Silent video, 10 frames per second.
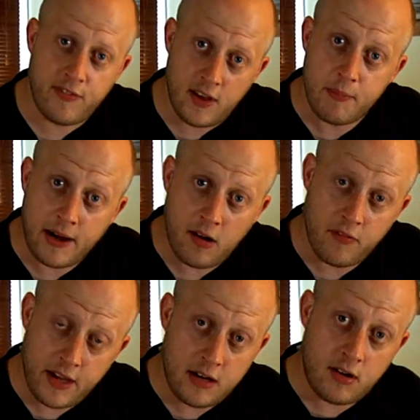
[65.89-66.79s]
feel about
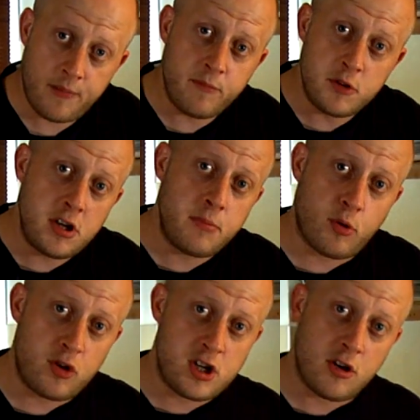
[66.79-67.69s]
their newly
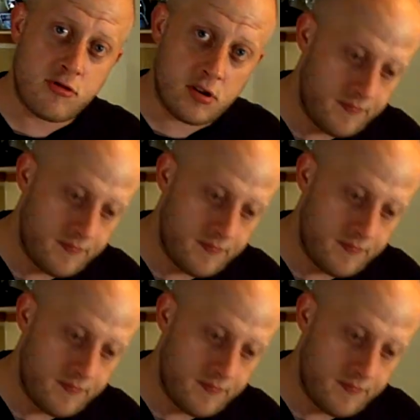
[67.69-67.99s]
born children.